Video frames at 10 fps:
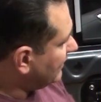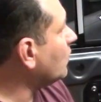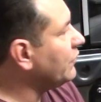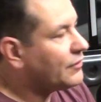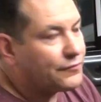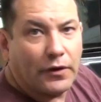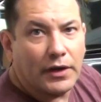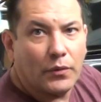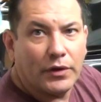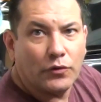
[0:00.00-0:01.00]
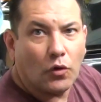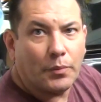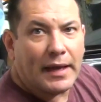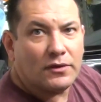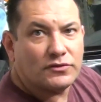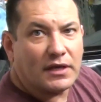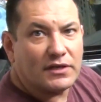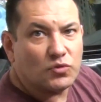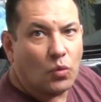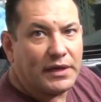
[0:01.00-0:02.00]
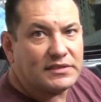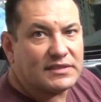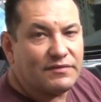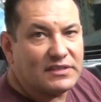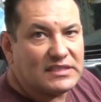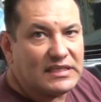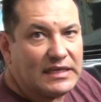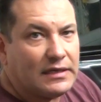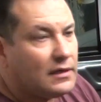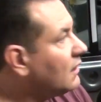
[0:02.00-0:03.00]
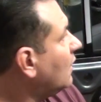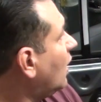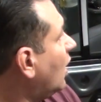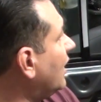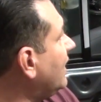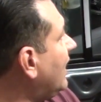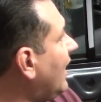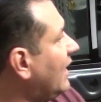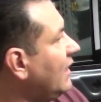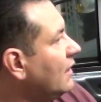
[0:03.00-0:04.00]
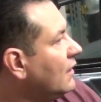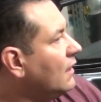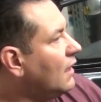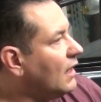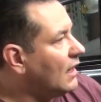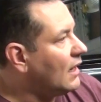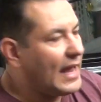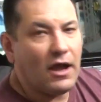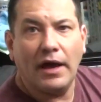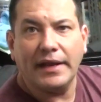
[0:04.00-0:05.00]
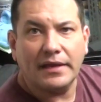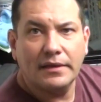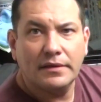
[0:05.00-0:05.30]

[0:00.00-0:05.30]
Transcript: Removing the front and rear door panels on a 2017 Hyundai Ioniq.